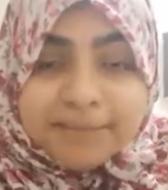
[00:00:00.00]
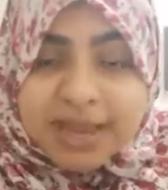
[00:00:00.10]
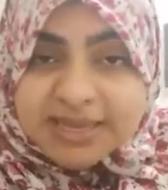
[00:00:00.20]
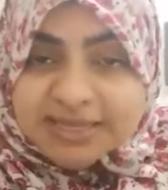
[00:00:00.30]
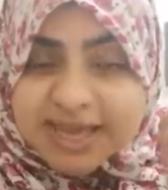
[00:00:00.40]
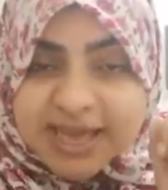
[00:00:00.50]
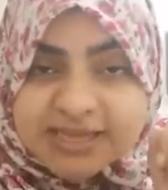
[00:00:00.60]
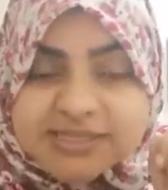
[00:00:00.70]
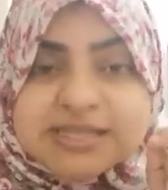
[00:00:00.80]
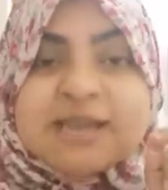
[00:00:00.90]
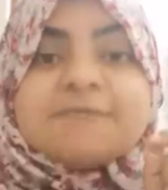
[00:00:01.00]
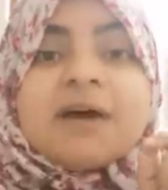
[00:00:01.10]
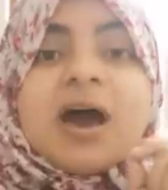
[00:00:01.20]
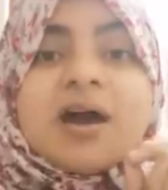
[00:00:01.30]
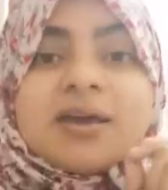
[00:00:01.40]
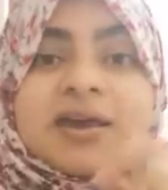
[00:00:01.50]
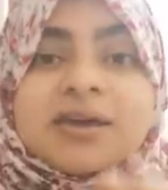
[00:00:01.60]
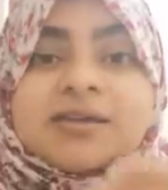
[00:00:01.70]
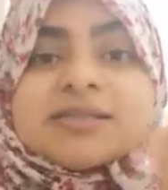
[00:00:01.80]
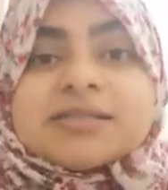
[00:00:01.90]
In case if our
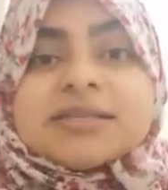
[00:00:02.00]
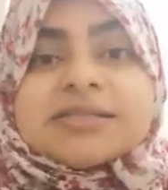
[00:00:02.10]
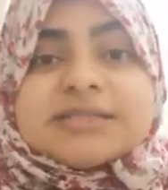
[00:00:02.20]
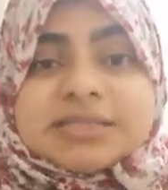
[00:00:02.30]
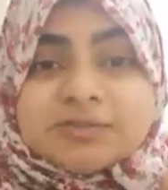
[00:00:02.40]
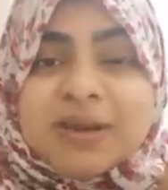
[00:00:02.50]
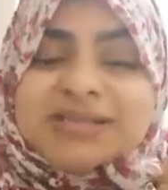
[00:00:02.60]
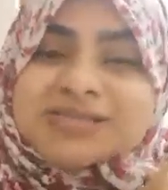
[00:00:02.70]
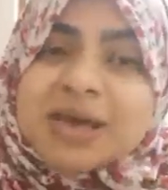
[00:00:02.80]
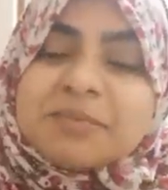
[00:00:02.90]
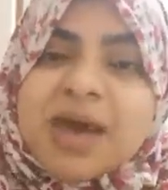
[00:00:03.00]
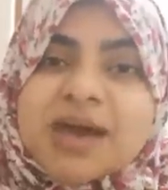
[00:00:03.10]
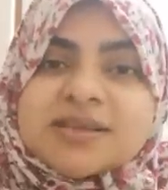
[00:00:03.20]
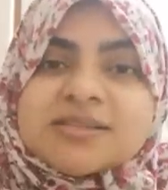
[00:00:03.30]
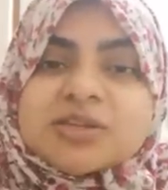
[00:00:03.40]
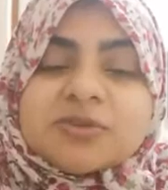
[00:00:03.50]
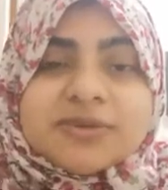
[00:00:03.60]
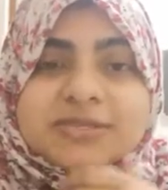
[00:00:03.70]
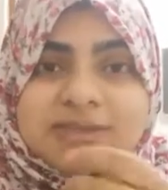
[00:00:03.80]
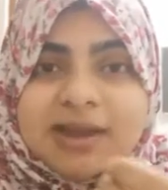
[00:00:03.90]
kids display some kind of
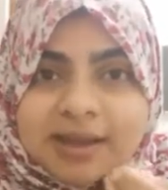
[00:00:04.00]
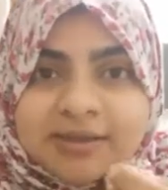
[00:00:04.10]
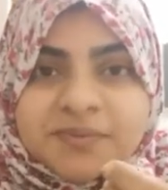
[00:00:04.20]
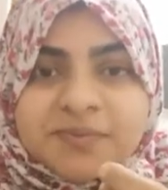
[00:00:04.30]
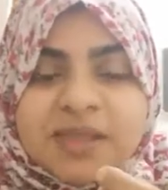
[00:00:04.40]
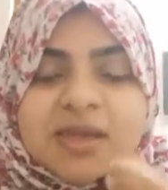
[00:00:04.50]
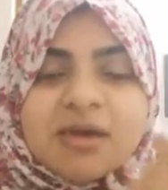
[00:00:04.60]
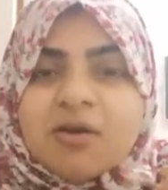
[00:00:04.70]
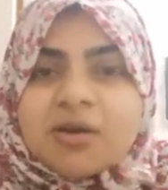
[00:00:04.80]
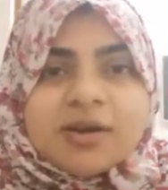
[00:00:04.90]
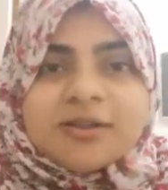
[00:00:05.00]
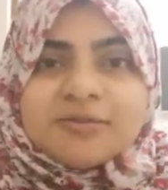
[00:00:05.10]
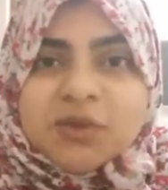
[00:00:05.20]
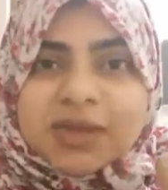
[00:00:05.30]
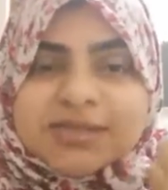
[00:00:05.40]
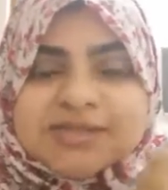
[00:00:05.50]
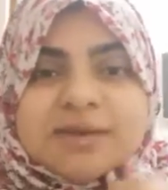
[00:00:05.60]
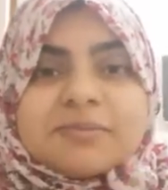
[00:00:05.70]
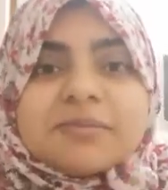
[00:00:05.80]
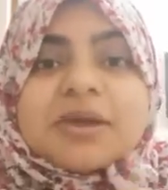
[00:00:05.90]
a delay, or if you get
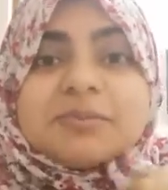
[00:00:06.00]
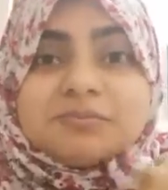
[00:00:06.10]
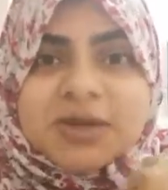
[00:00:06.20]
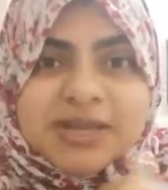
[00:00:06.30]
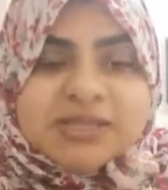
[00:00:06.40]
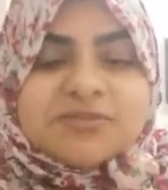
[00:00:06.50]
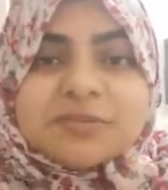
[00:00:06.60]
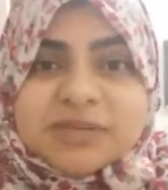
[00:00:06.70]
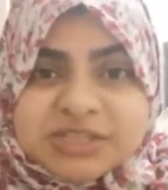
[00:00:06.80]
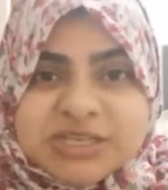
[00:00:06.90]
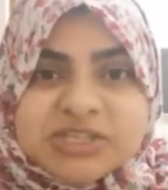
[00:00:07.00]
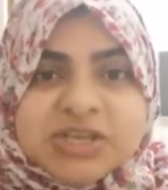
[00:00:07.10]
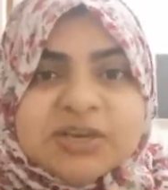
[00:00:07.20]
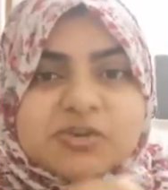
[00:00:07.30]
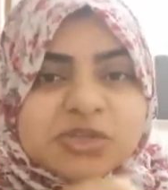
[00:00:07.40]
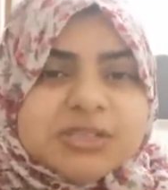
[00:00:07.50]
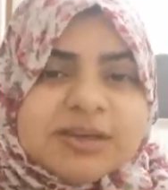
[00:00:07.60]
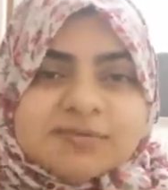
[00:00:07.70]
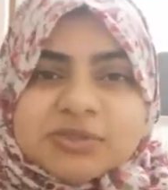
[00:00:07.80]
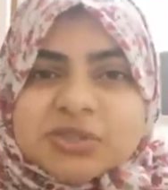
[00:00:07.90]
some complaints from a teacher, you just
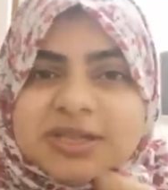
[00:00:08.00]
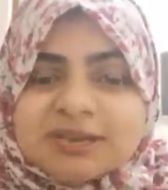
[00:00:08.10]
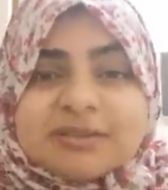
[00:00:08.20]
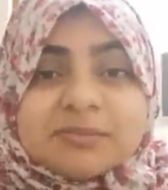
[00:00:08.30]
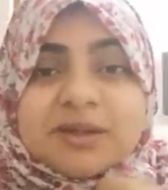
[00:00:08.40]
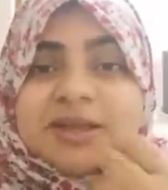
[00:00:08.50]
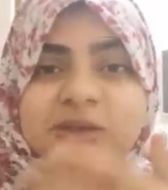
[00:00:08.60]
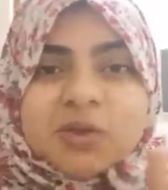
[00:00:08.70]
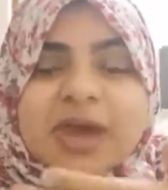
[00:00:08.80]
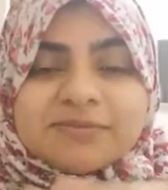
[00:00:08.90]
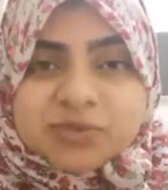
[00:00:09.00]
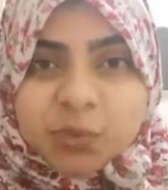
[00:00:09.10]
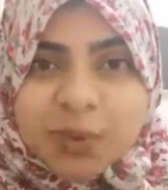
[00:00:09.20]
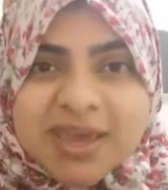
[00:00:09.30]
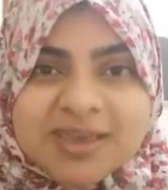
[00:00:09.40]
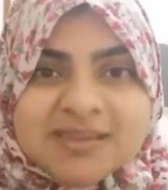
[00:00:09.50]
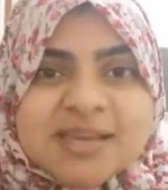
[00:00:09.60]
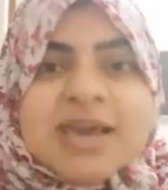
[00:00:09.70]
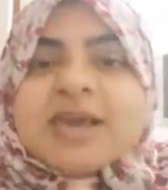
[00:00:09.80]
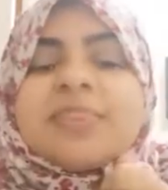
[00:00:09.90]
have to tell them like you have to wait.
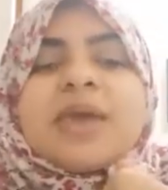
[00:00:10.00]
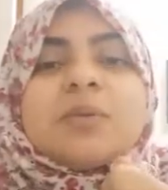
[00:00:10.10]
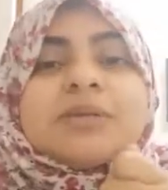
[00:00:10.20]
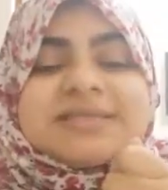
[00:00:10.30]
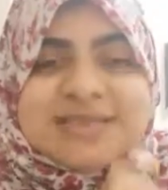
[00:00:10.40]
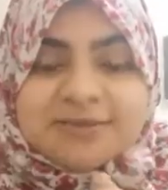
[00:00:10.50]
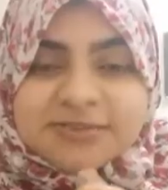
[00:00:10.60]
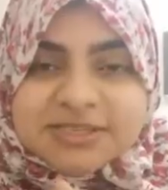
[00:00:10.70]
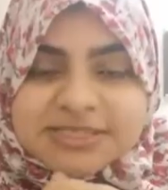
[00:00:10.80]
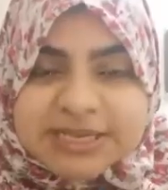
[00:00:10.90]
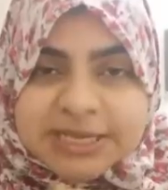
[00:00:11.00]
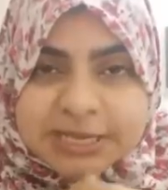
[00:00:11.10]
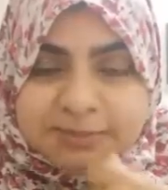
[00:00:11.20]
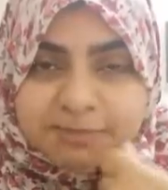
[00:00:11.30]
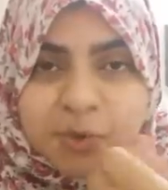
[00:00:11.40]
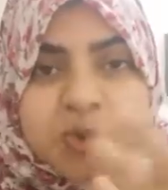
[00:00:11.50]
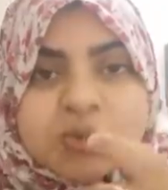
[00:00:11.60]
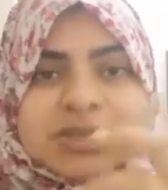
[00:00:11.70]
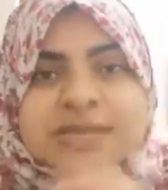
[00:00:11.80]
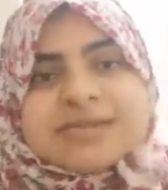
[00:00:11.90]
They will definitely
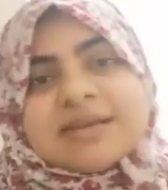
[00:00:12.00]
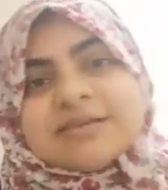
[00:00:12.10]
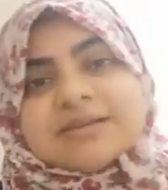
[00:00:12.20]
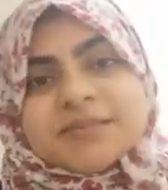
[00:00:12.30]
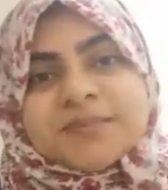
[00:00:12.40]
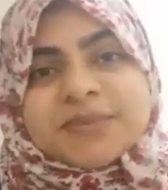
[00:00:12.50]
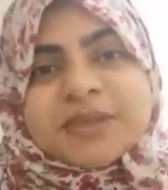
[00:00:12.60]
improve their skills.